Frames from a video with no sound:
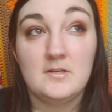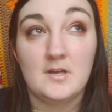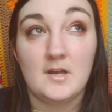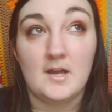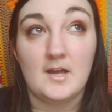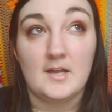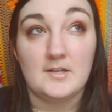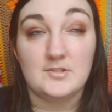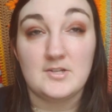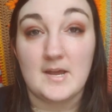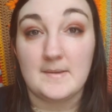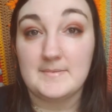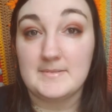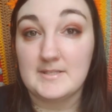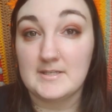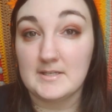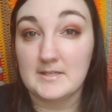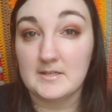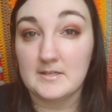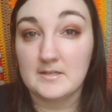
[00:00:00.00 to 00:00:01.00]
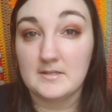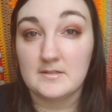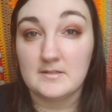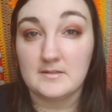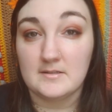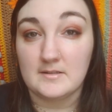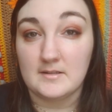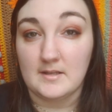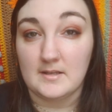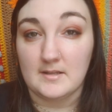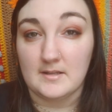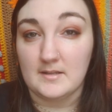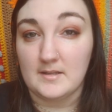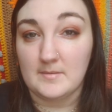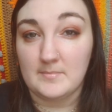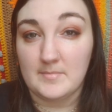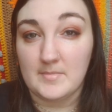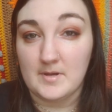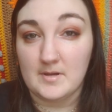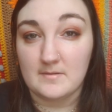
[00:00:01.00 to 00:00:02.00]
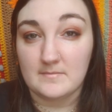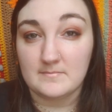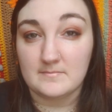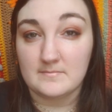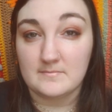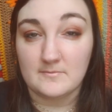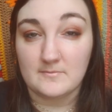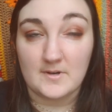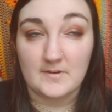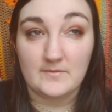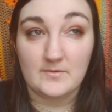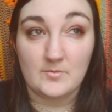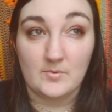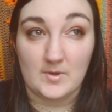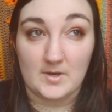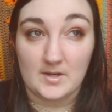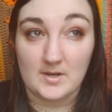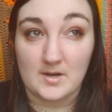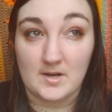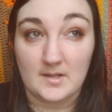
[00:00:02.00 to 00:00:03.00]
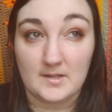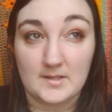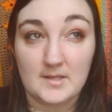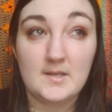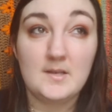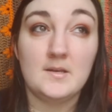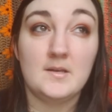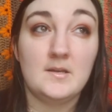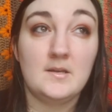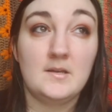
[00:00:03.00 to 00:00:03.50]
chapstick, lip balm, whatever you want to call it,